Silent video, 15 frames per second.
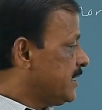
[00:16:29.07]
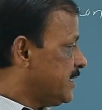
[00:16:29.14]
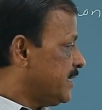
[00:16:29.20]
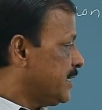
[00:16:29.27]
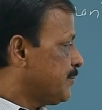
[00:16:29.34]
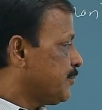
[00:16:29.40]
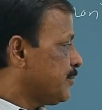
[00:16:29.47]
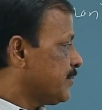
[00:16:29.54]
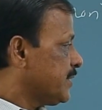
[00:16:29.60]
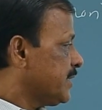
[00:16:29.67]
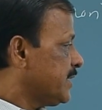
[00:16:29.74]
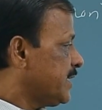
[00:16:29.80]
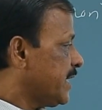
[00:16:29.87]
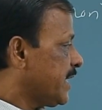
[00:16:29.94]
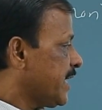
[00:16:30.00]
Therefore,
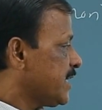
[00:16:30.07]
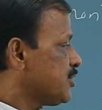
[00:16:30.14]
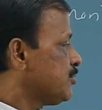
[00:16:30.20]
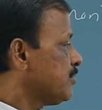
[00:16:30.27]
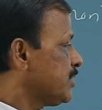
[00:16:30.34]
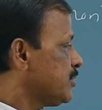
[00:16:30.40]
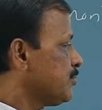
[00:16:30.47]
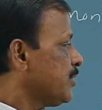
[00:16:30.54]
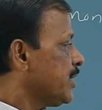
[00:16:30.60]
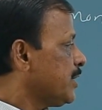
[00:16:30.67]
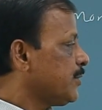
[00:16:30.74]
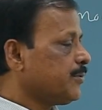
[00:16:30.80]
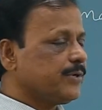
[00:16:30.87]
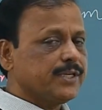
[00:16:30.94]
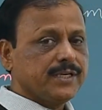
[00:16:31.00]
they are assured to
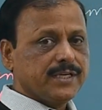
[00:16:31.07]
have